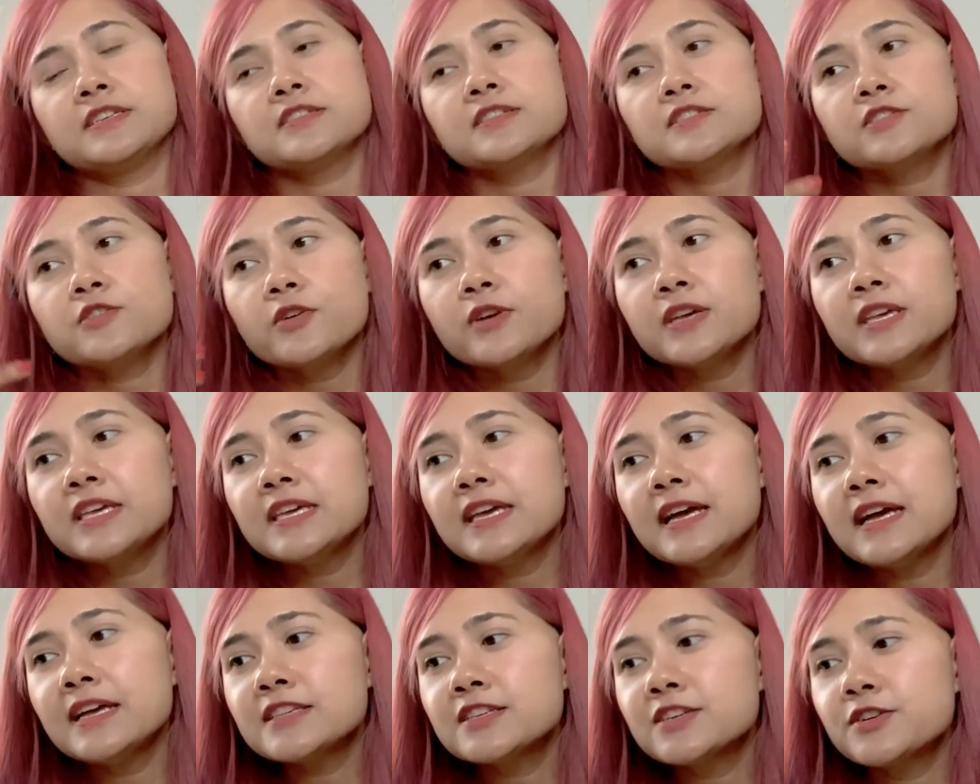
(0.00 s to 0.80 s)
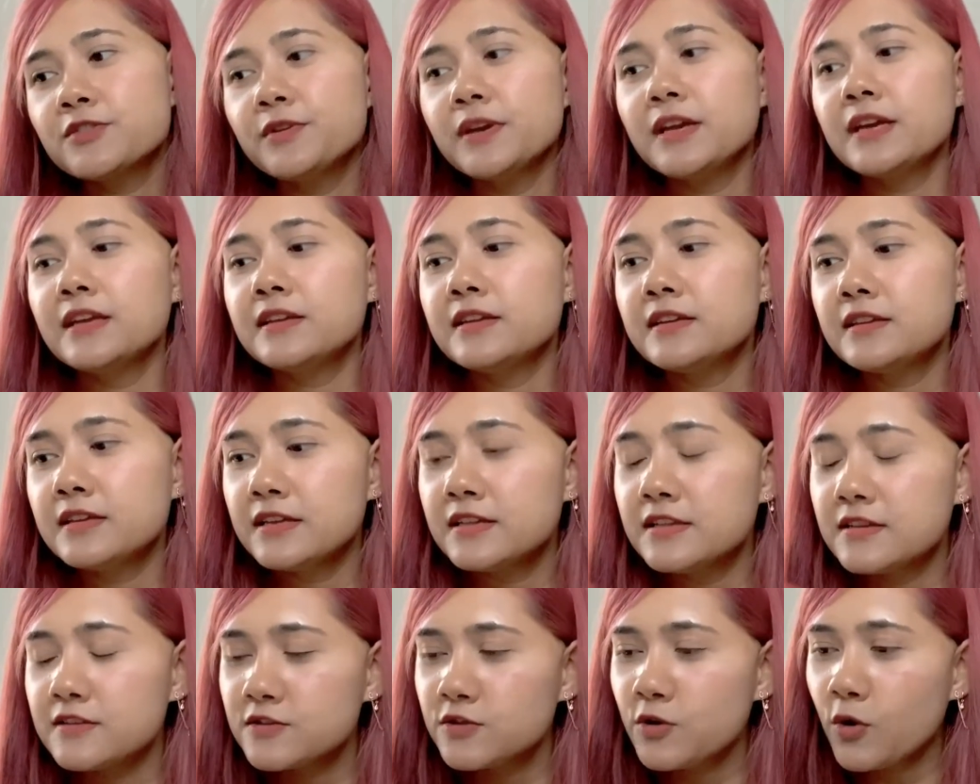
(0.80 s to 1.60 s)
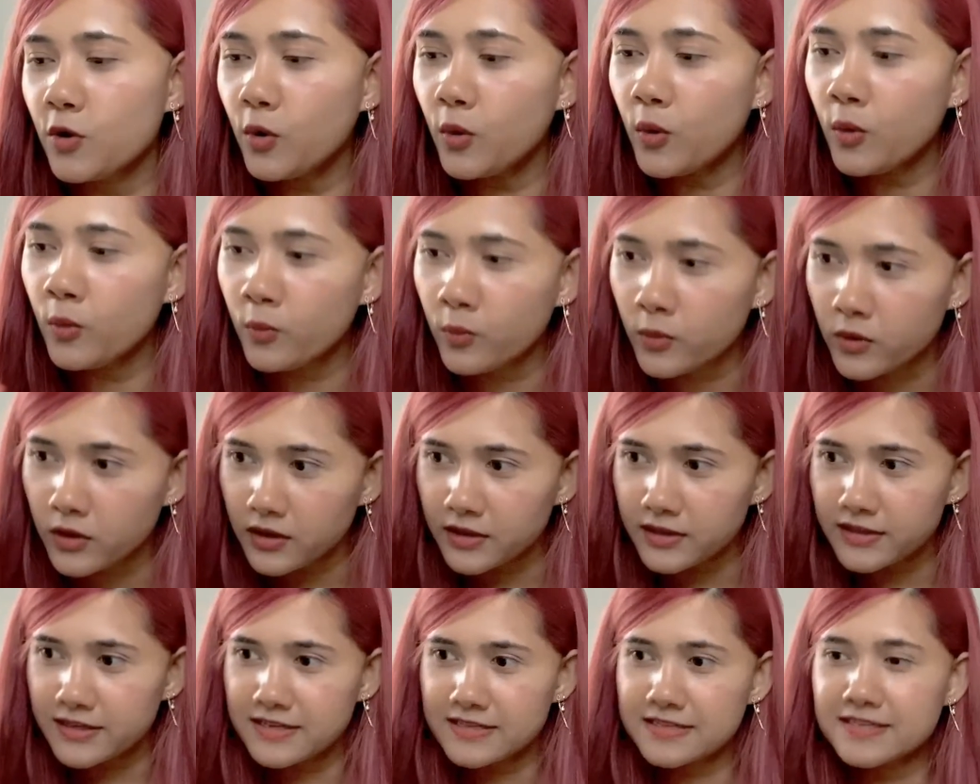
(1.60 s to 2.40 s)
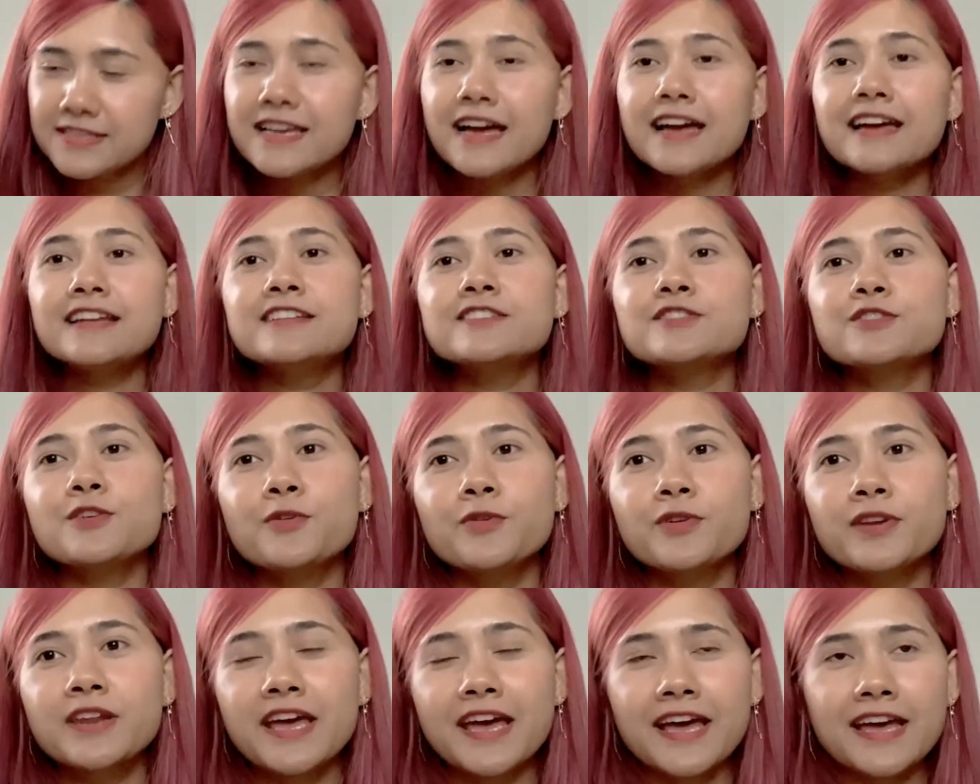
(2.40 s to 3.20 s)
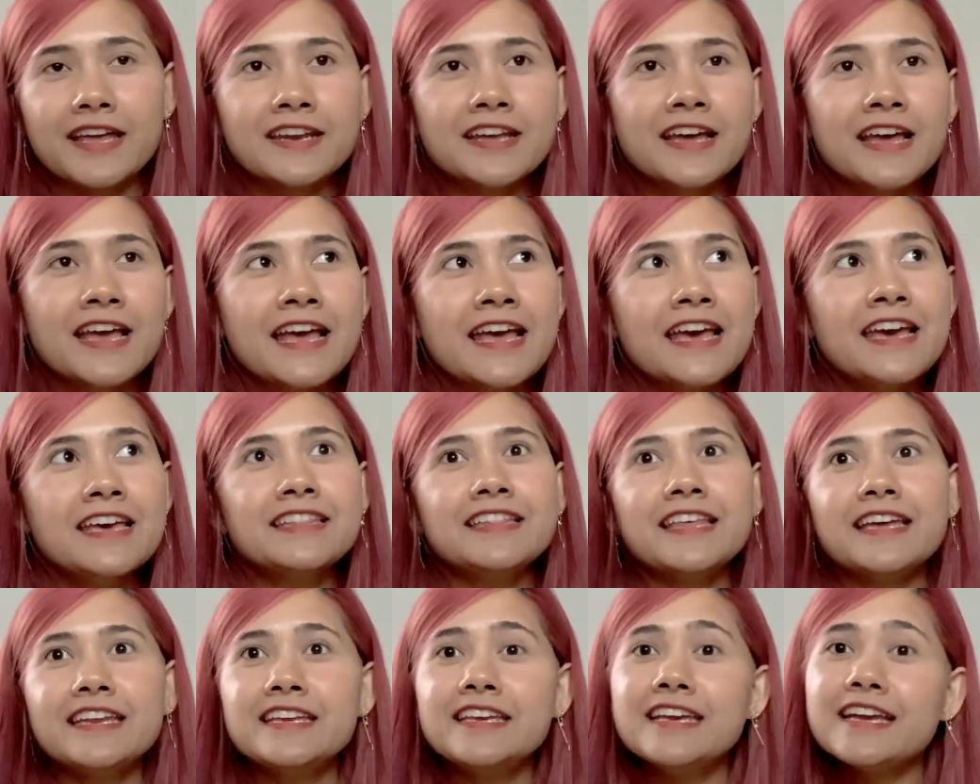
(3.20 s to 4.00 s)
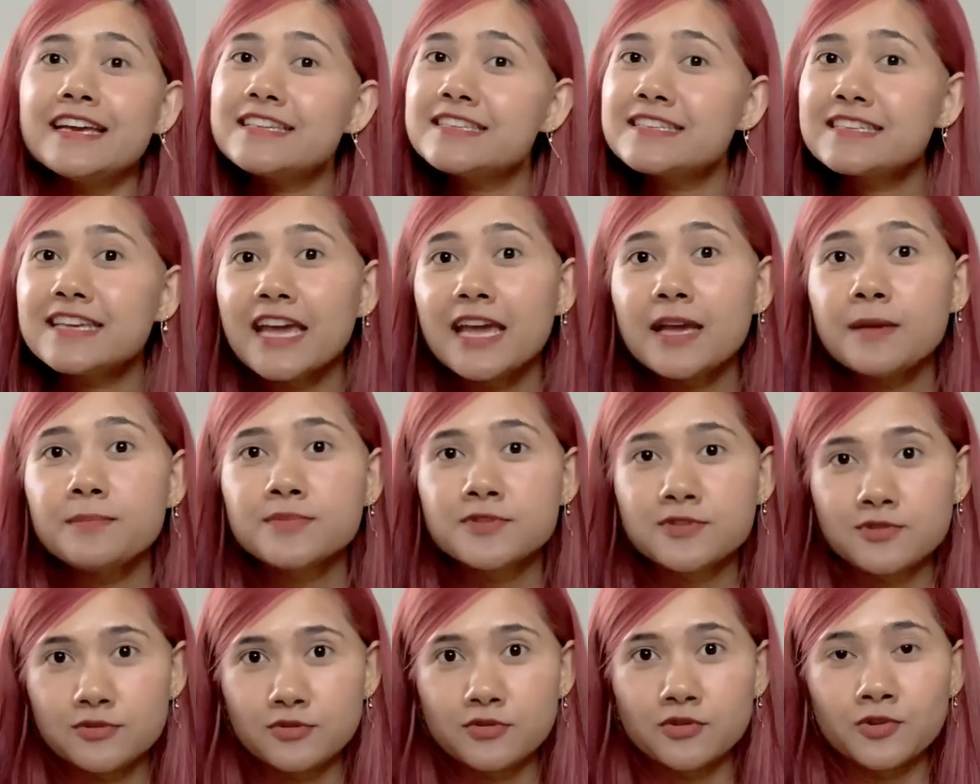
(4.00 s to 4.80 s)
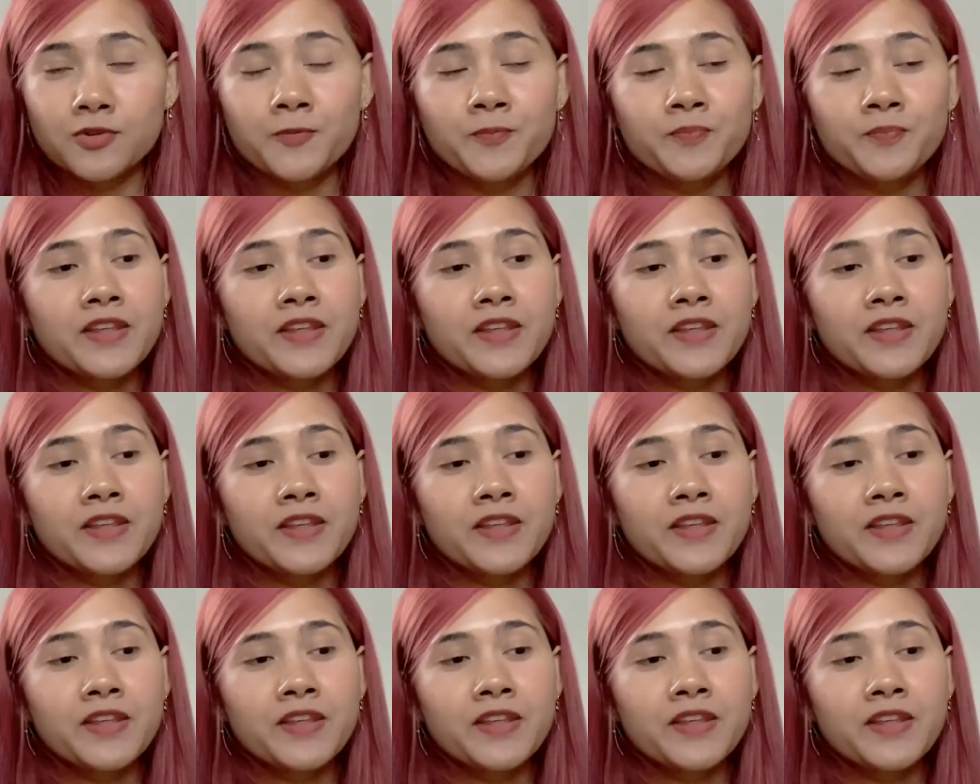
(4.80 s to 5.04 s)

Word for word: So he has created this whole world inside his own head that he escapes to.